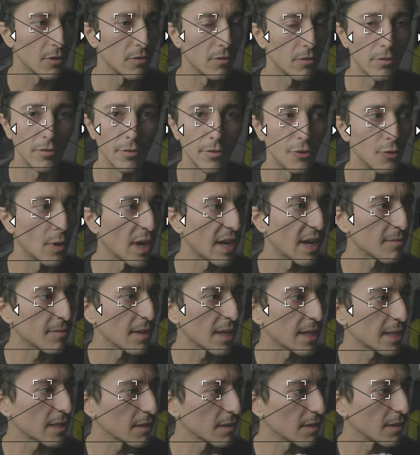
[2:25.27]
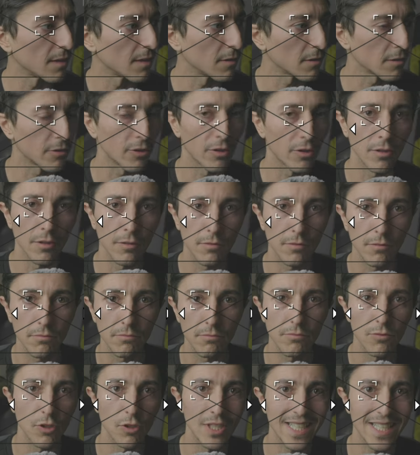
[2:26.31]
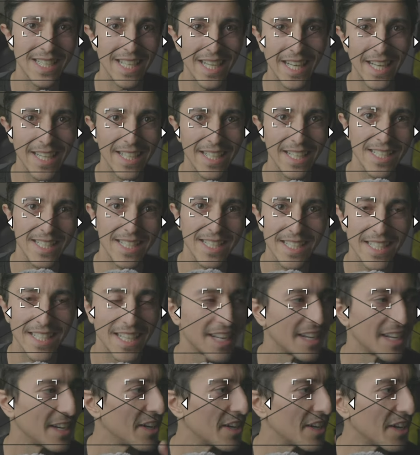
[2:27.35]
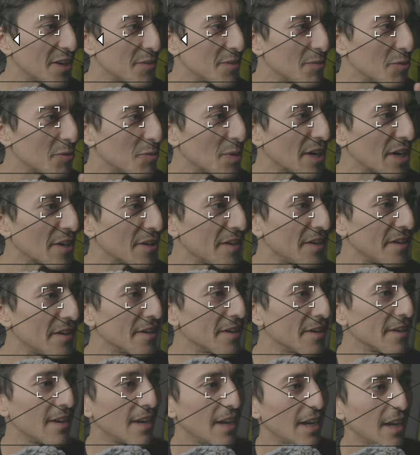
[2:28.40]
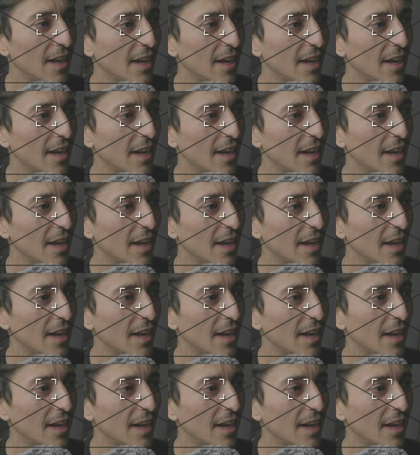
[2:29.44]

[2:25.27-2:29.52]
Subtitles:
You have like all the settings everywhere here.